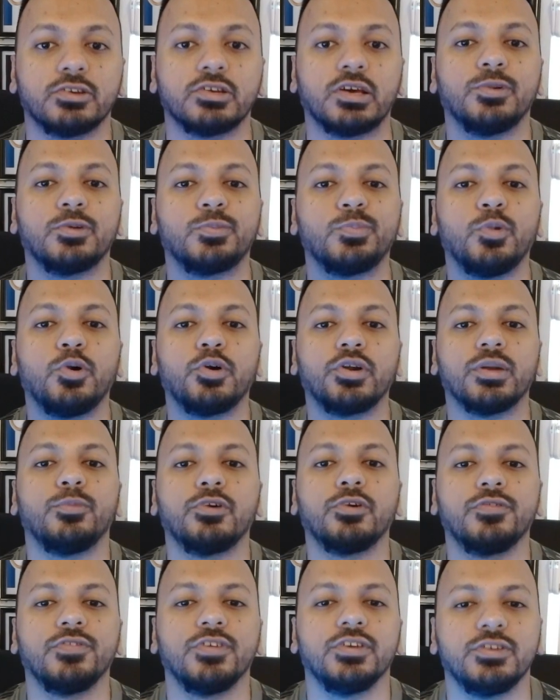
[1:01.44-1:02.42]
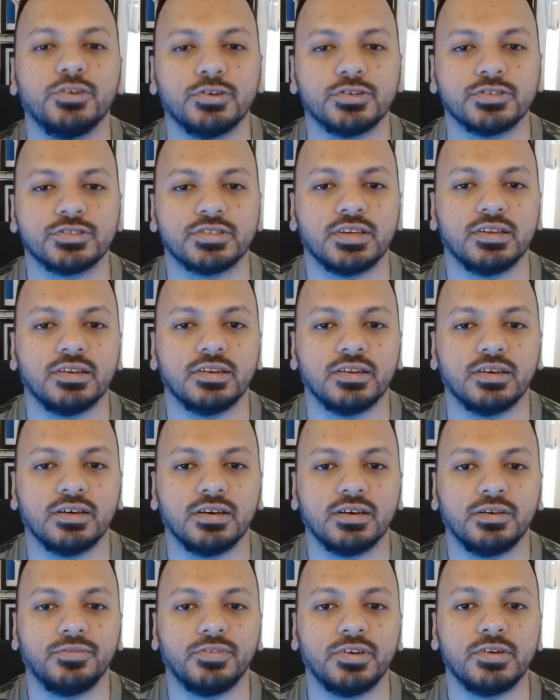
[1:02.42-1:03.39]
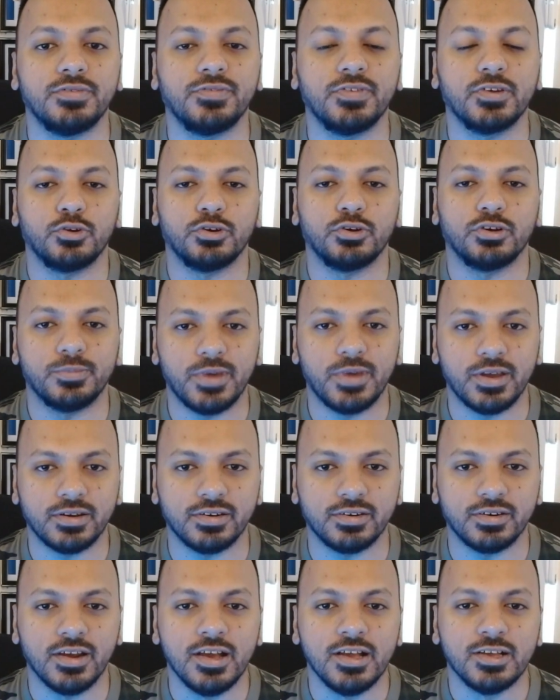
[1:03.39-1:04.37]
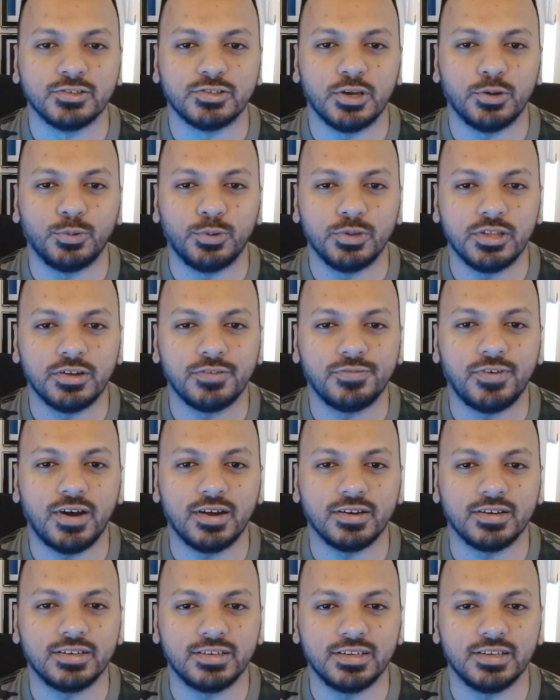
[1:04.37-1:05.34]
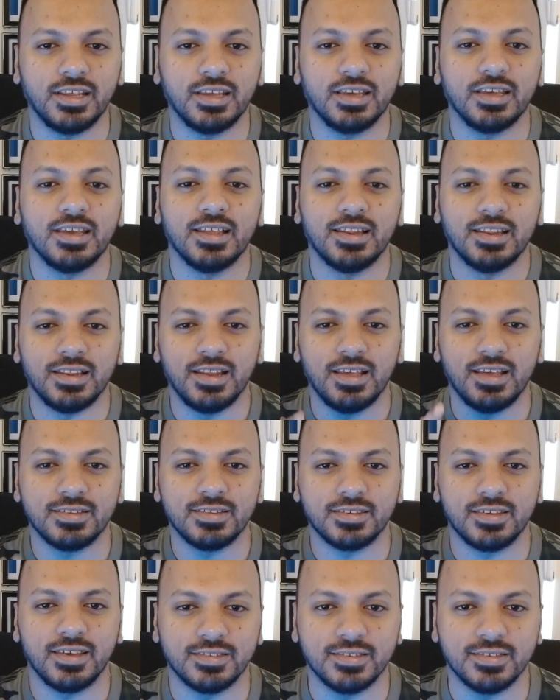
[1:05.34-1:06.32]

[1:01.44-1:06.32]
to upload more and more videos in a very frequent manner. So without further delay, let's get